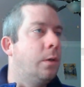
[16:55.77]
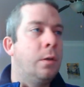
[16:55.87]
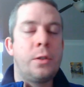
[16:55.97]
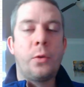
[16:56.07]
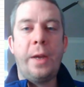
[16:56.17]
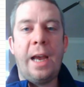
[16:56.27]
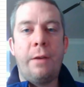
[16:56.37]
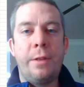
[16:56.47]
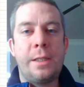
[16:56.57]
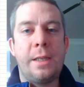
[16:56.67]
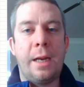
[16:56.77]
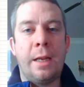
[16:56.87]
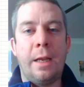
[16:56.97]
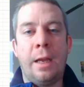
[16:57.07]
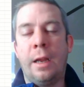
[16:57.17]
So we have this
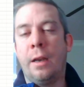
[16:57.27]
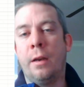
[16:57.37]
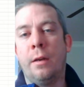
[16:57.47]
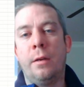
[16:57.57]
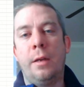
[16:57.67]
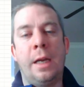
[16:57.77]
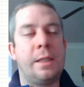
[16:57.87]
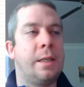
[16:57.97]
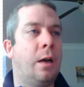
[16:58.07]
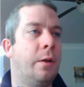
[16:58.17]
data in Excel.